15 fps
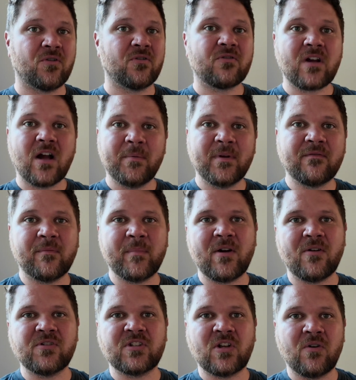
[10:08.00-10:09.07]
or they're coming from
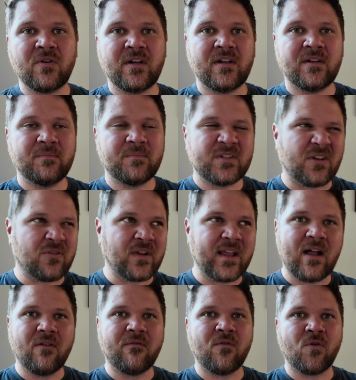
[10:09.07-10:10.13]
Arizona, Southern
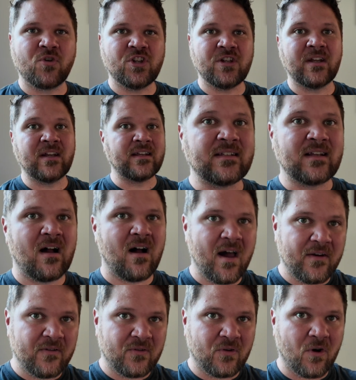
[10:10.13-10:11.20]
California, and it's
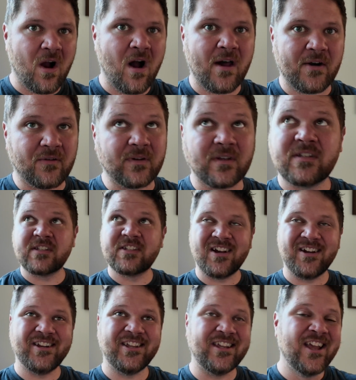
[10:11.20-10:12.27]
hot or hotter and
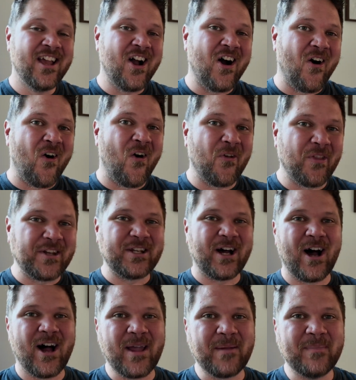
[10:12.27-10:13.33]
sunny all the
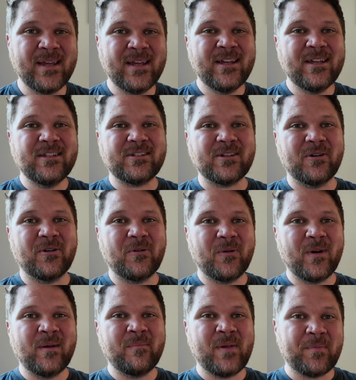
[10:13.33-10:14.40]
time.
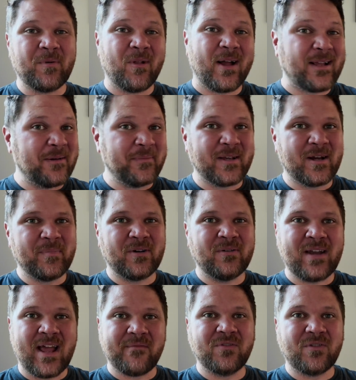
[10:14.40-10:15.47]
So people like coming up here
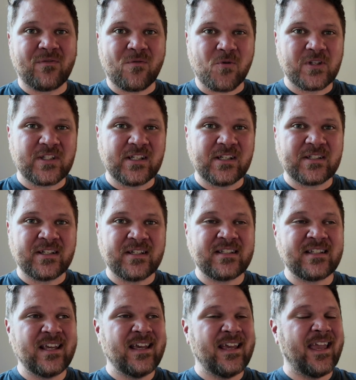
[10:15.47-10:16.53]
and having the four
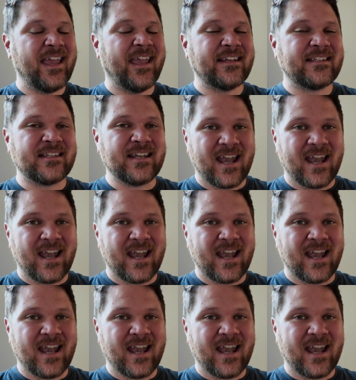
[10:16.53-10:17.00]
seasons. It's